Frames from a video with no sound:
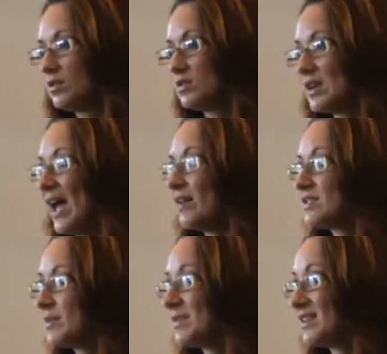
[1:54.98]
to have
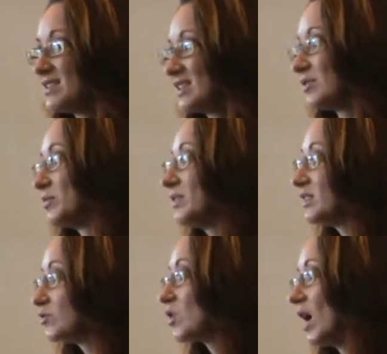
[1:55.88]
something that's going to
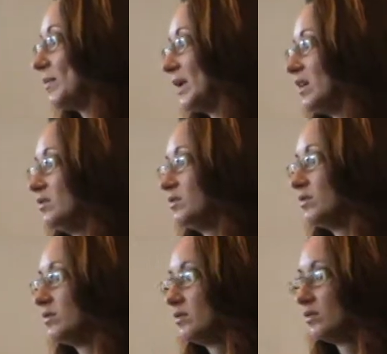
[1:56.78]
really draw them in.
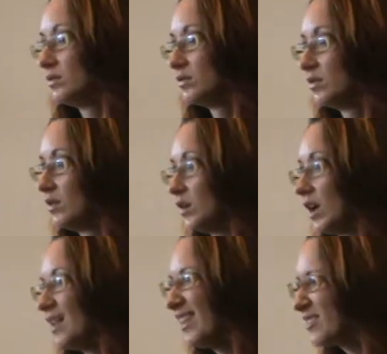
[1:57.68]

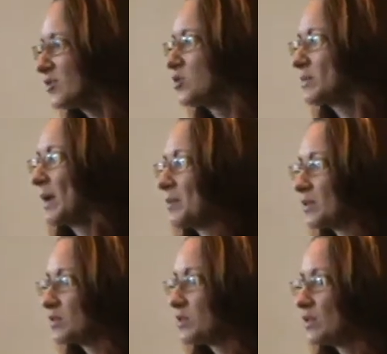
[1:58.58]
A lot of
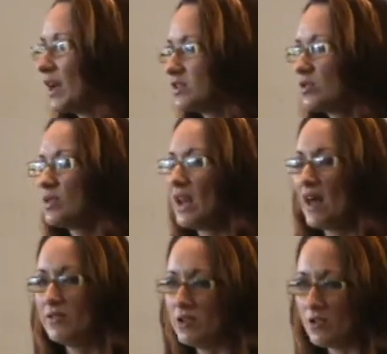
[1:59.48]
newspapers would do that too. They'd
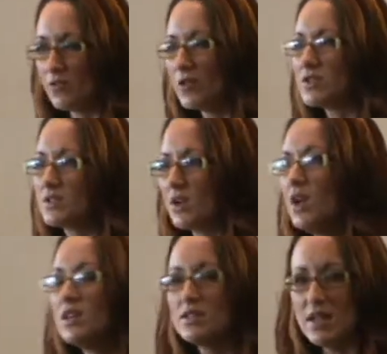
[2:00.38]
have the first
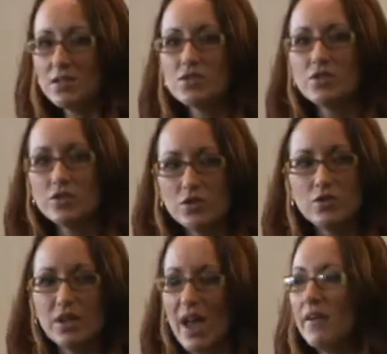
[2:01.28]
sentence or two,
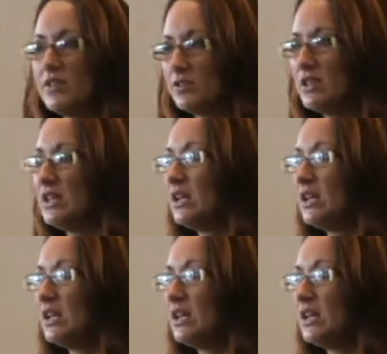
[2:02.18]
they'd have the lead